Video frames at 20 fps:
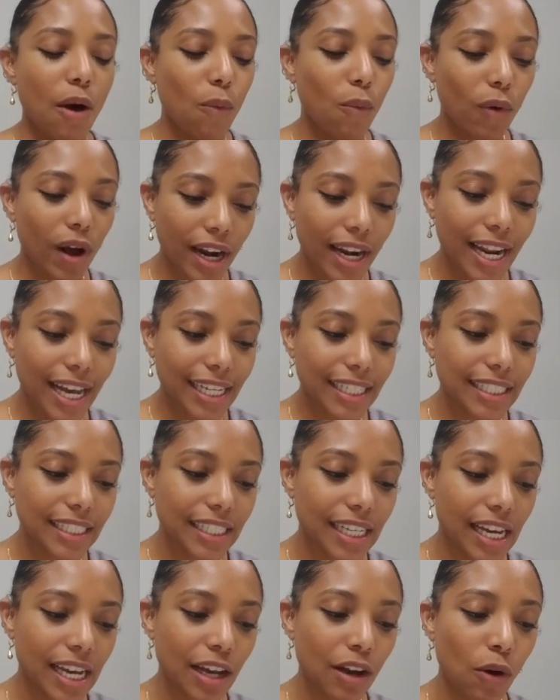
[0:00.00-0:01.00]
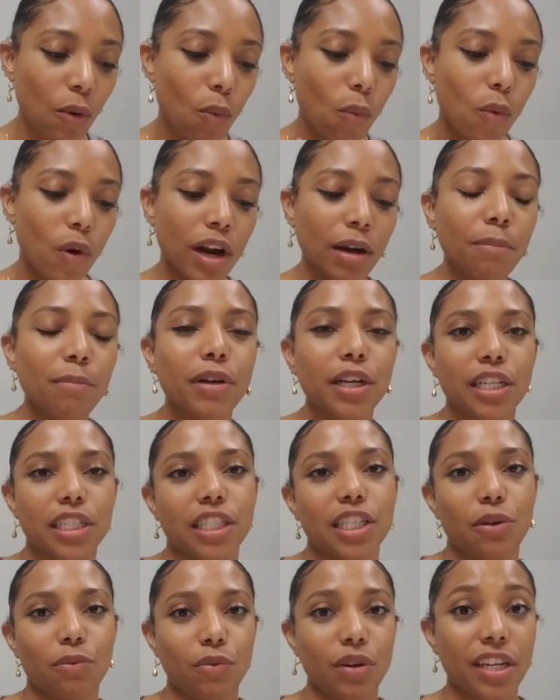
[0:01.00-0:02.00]
One last thing, one
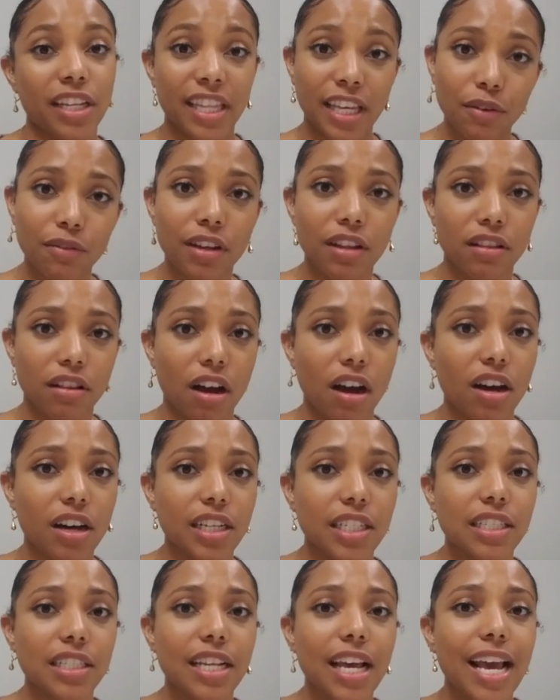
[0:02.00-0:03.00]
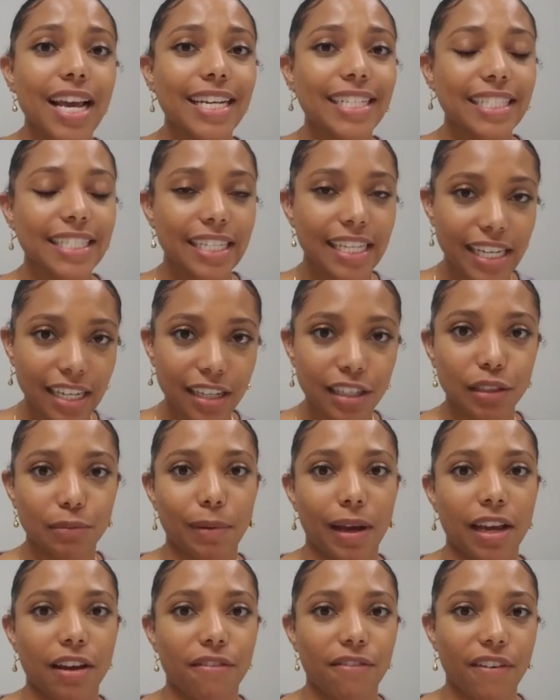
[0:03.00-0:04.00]
person with hearing loss is killed
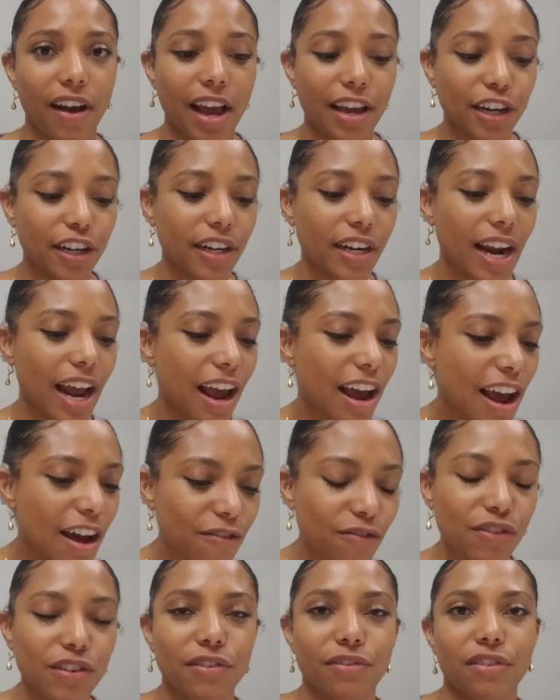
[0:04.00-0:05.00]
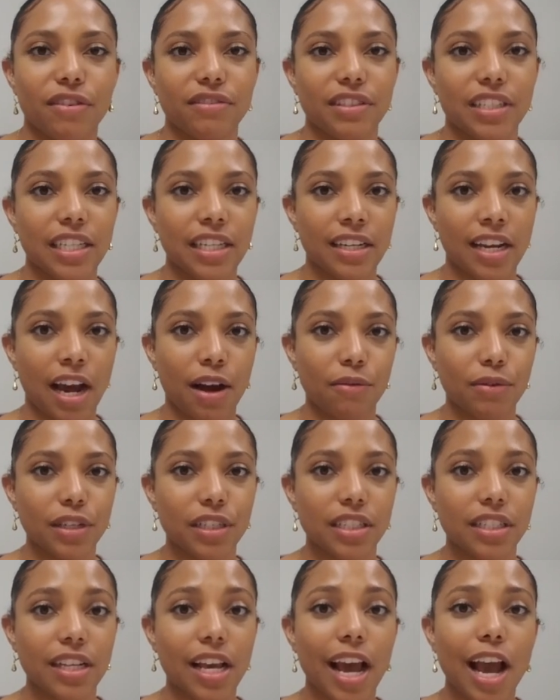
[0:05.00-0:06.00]
by a fire every 15
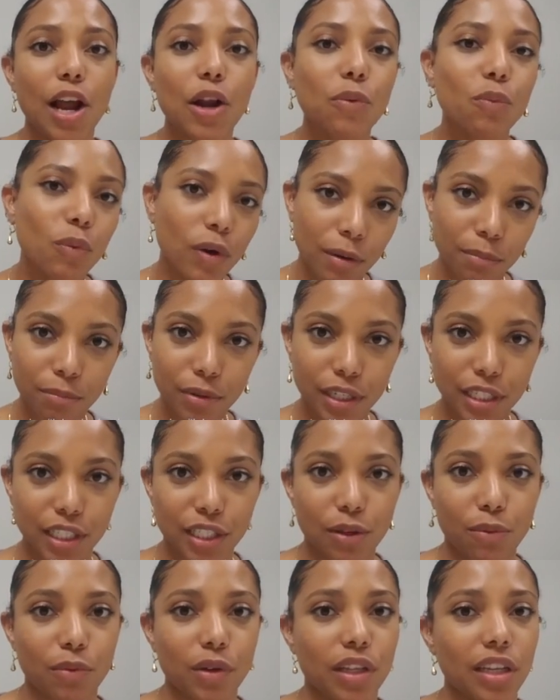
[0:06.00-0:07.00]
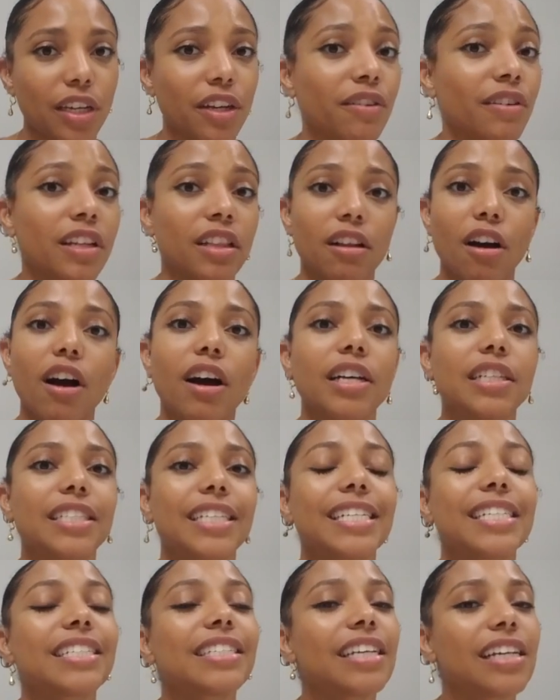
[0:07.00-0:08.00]
hours, and one person with hearing loss
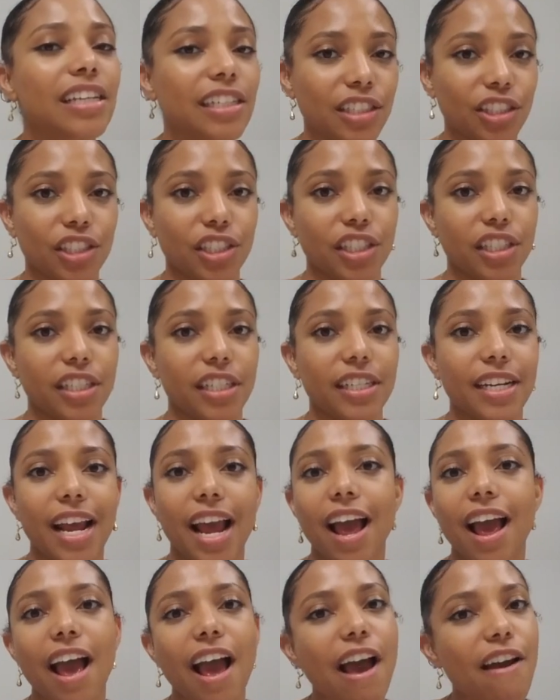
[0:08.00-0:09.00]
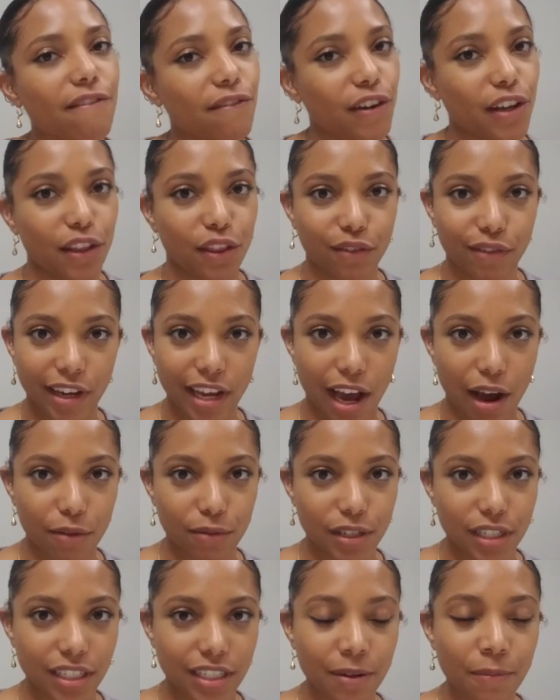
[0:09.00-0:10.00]
is injured every 3
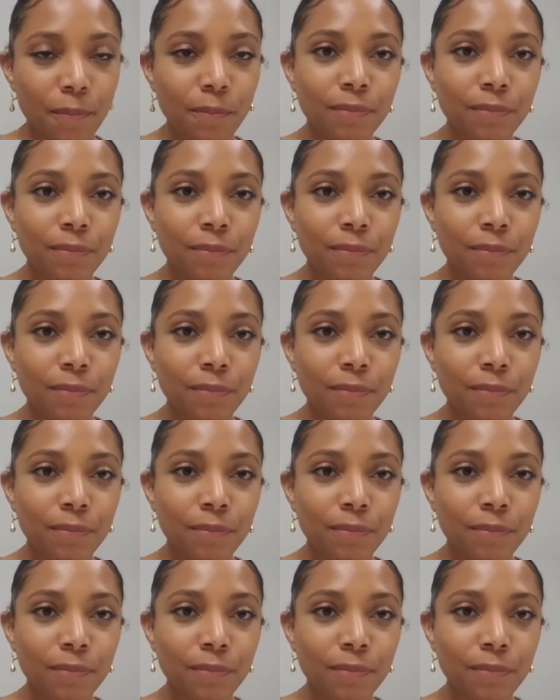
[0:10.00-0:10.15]
hours.